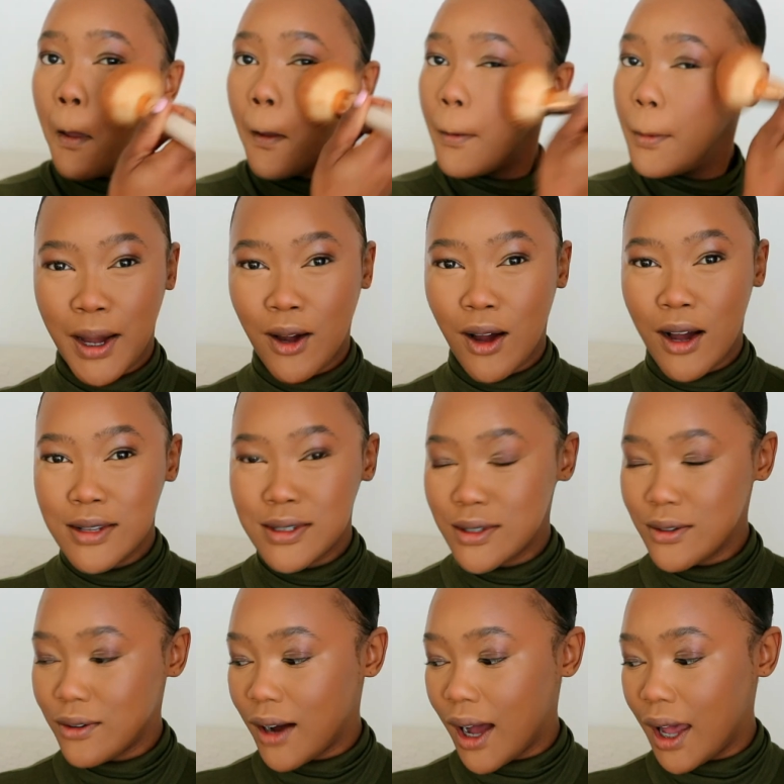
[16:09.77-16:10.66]
For my
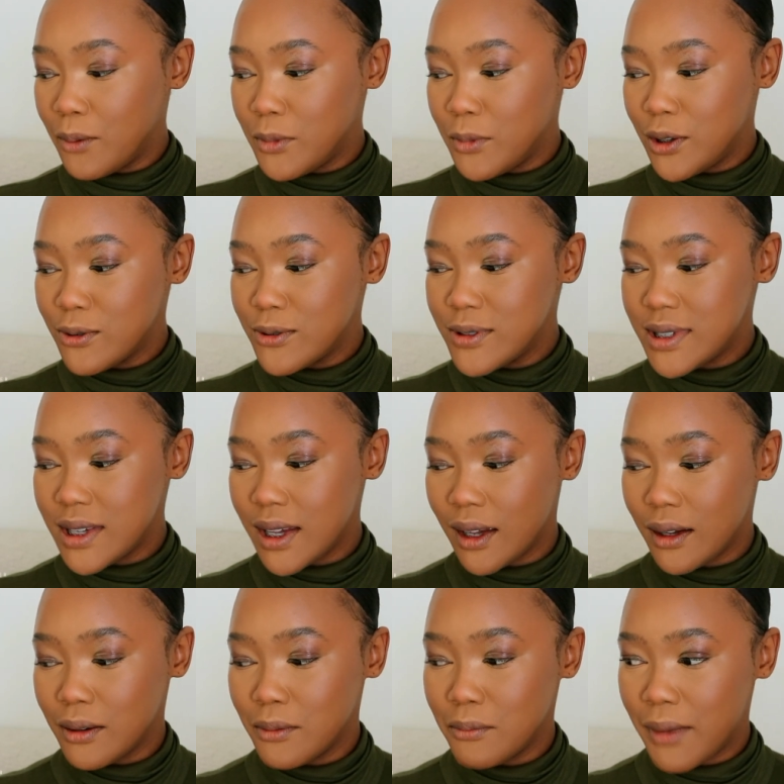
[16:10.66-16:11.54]
contour, I'm
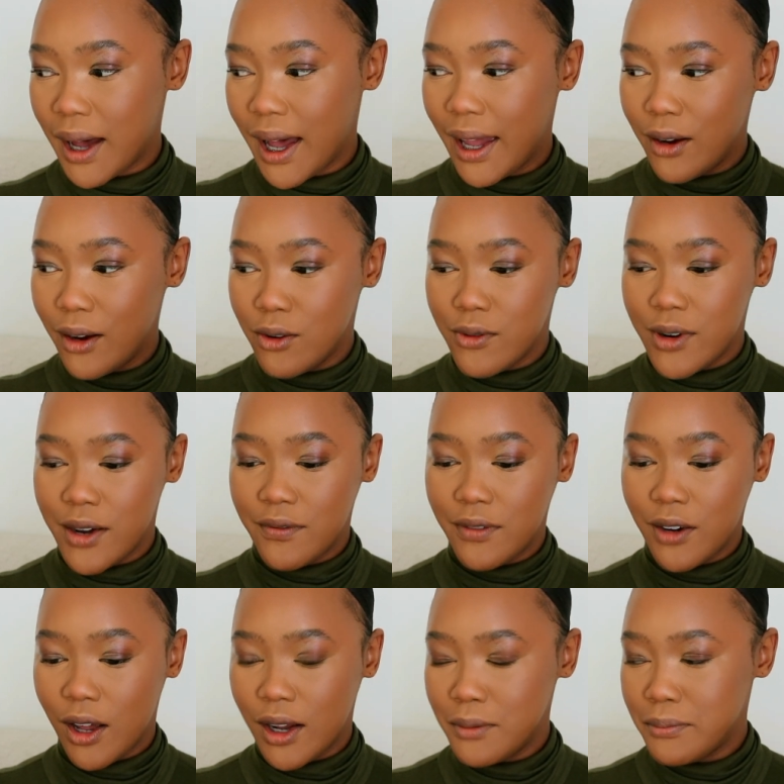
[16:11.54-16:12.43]
using my
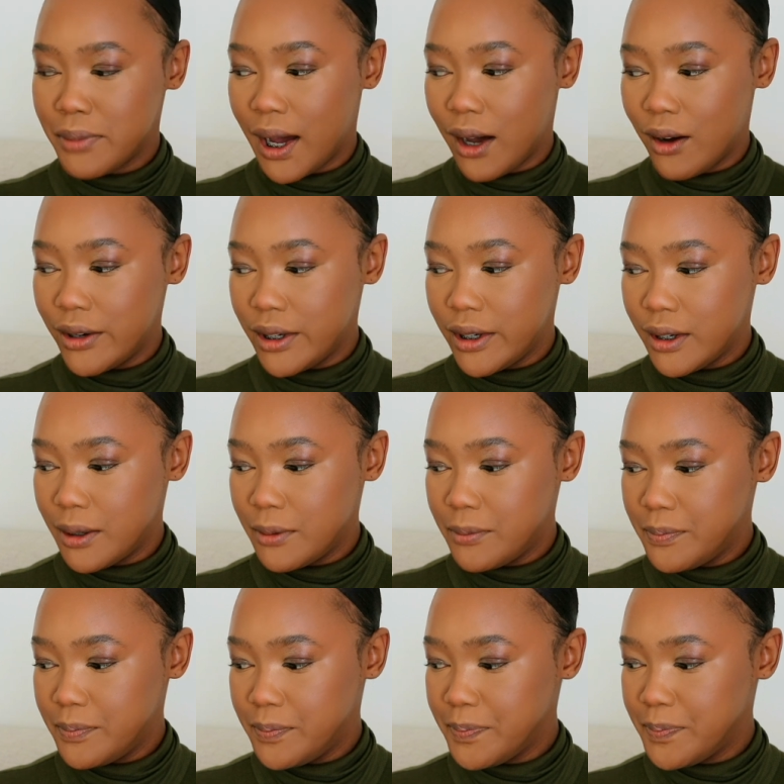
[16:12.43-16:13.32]
Revlon
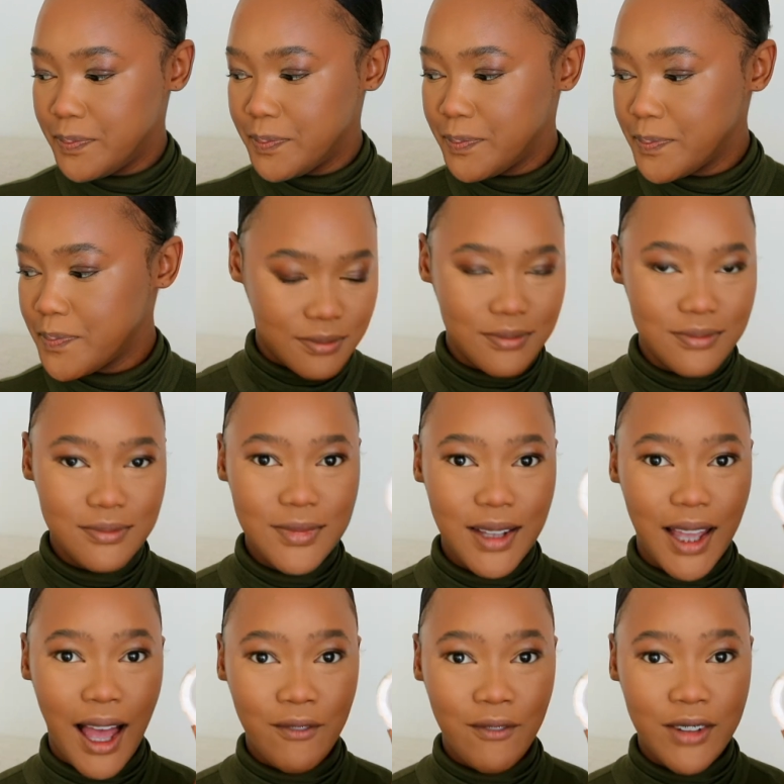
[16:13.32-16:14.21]
powder.
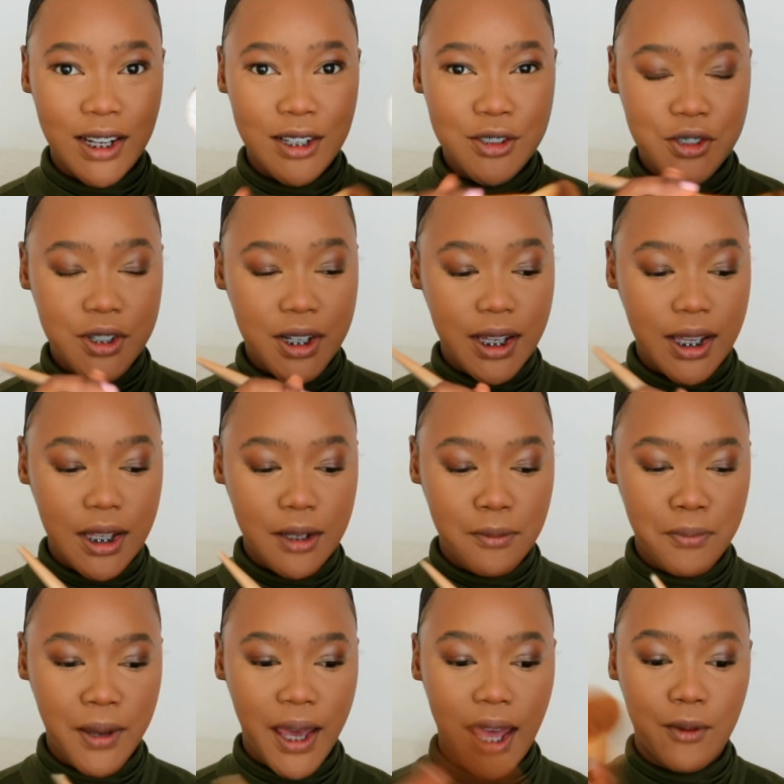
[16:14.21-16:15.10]
I've literally
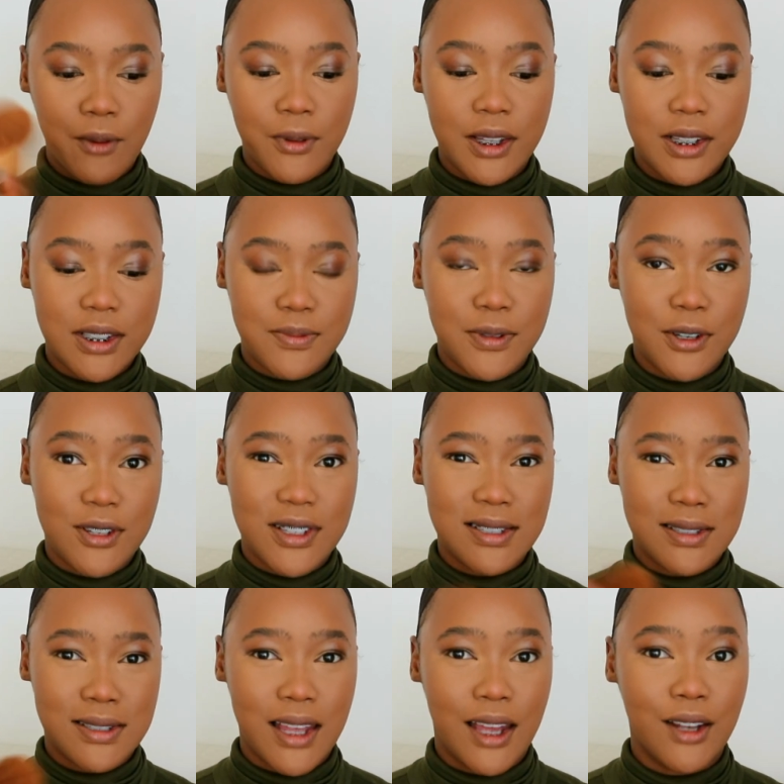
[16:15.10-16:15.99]
hit pan this because
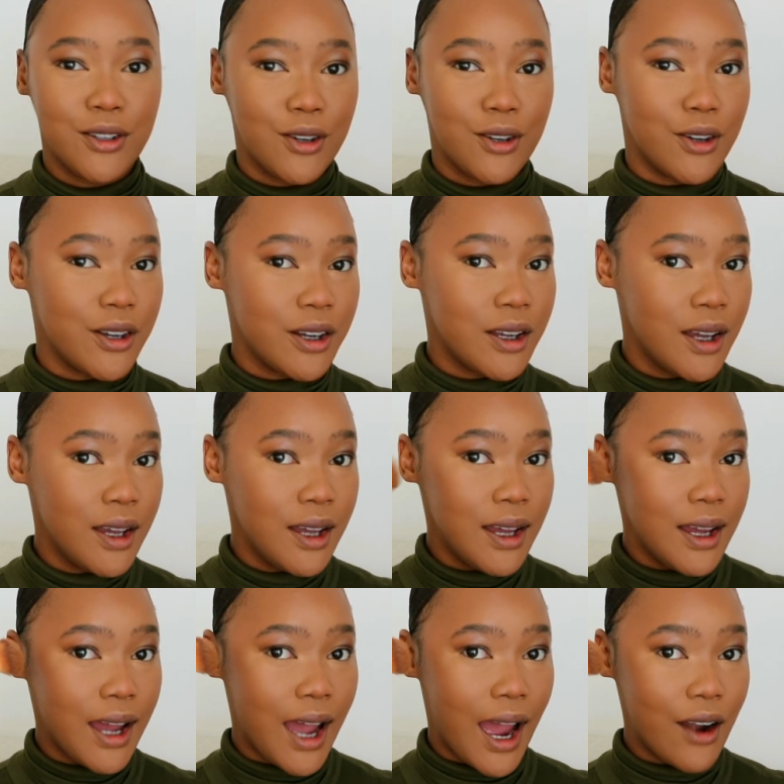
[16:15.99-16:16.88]
it's that good.
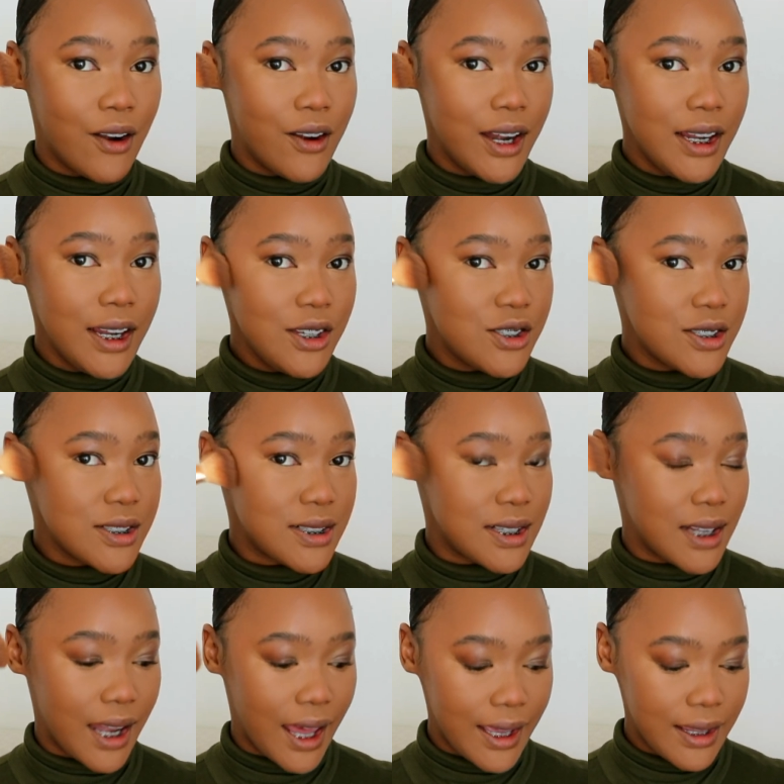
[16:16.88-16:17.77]
I really
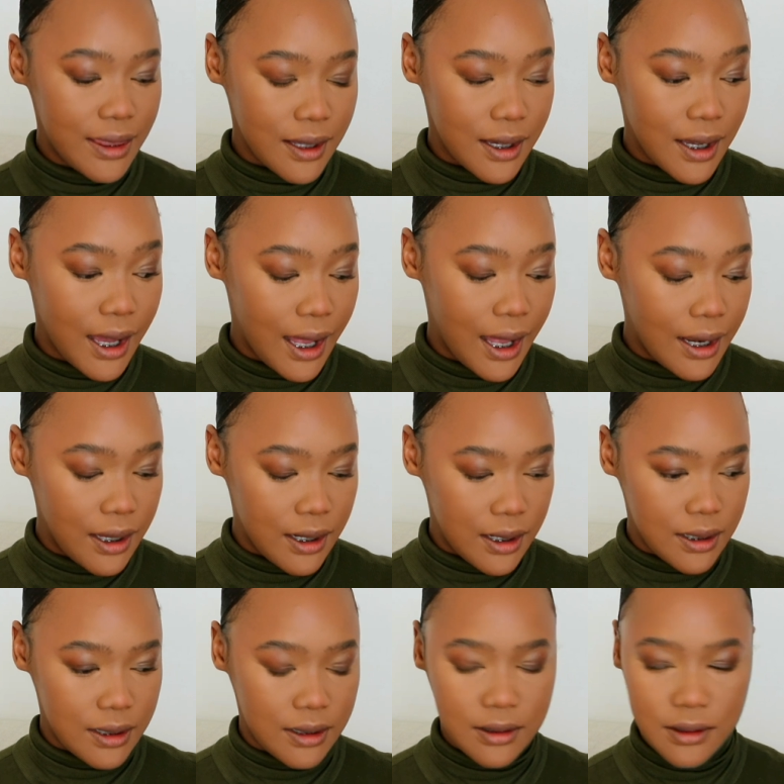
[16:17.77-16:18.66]
just like the
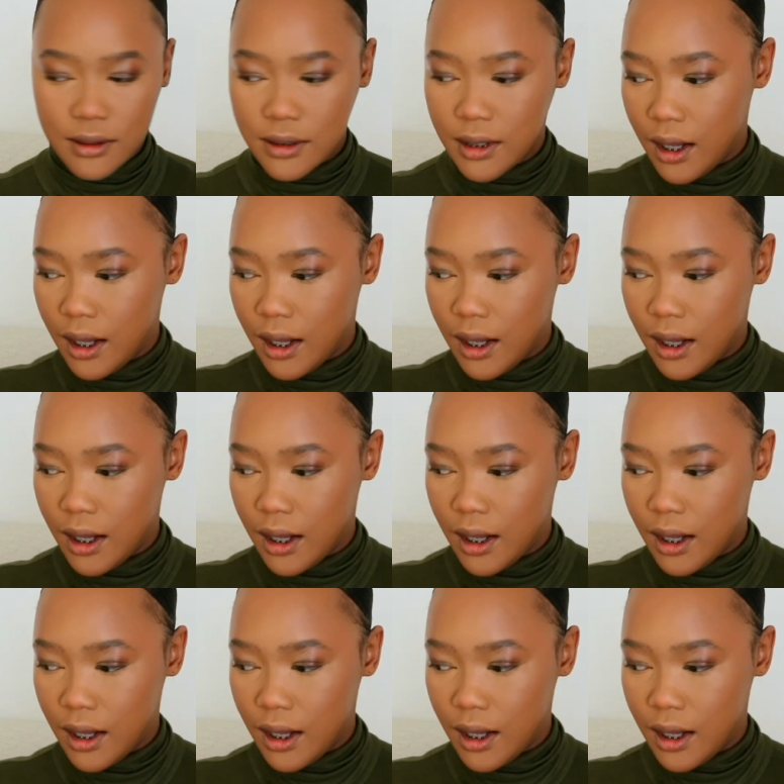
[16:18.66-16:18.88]
color,